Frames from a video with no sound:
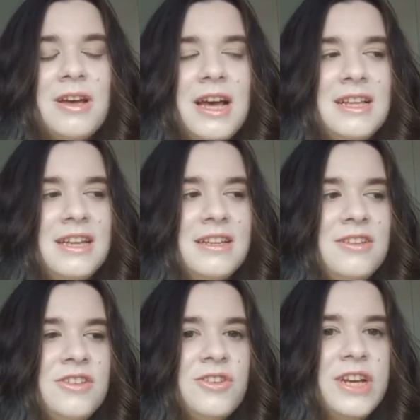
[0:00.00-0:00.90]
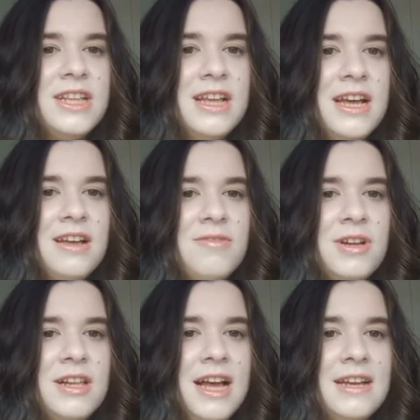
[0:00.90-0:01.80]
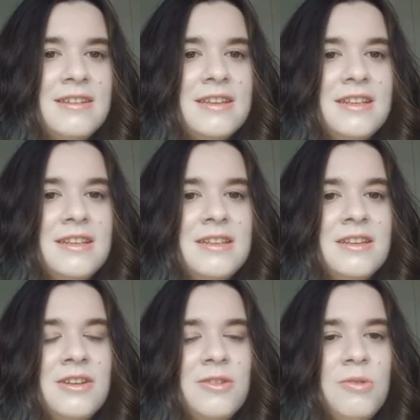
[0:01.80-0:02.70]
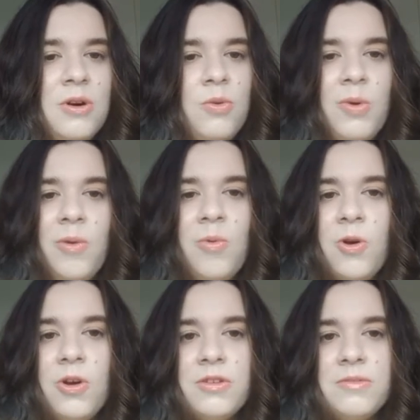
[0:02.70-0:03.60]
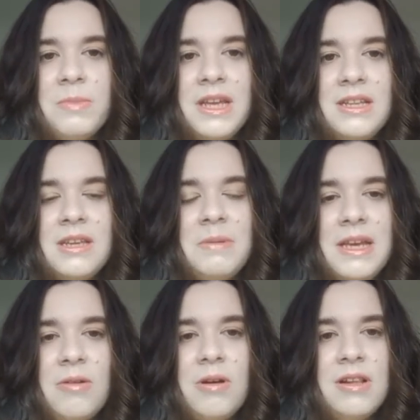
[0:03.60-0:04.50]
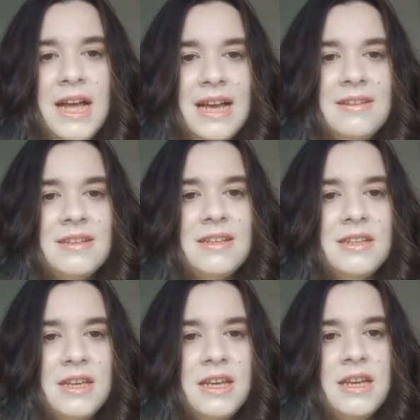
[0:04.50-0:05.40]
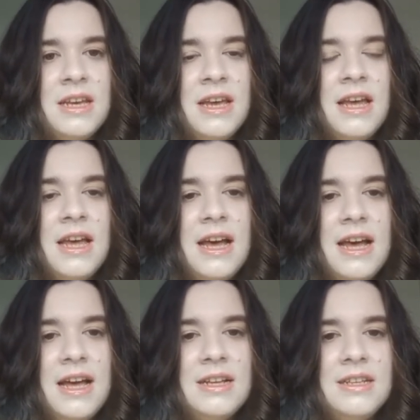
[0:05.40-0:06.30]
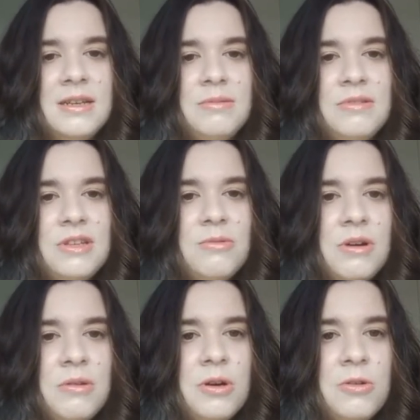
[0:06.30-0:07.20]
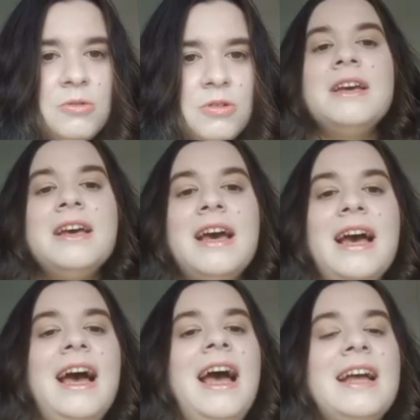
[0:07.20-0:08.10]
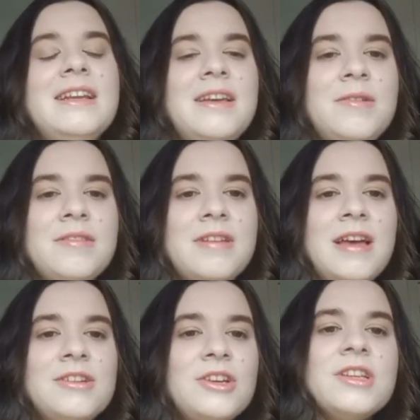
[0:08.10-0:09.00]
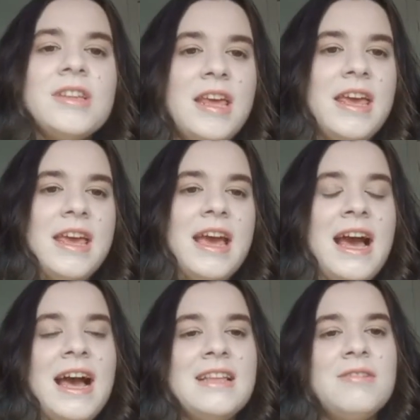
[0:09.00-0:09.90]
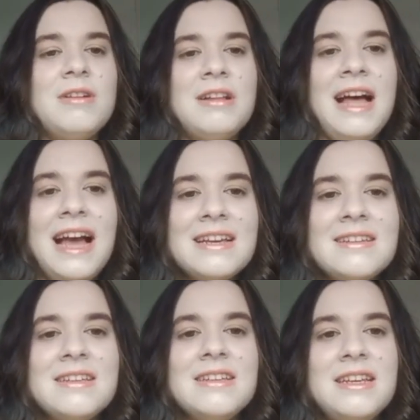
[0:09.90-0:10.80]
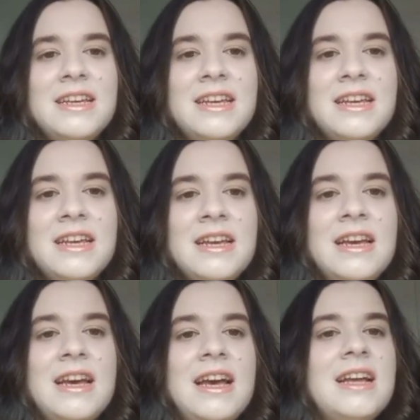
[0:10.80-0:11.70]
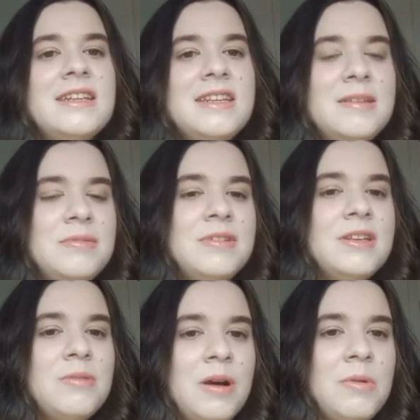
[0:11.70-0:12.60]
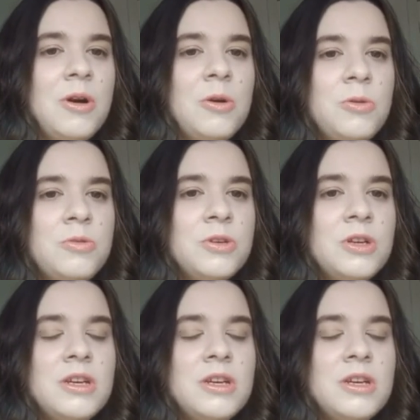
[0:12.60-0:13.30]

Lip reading: I did enjoy that relaxing, well, what was meant to be a relaxing day at Deep Sea World. And it was a good day. I had a relaxing day at Deep Sea World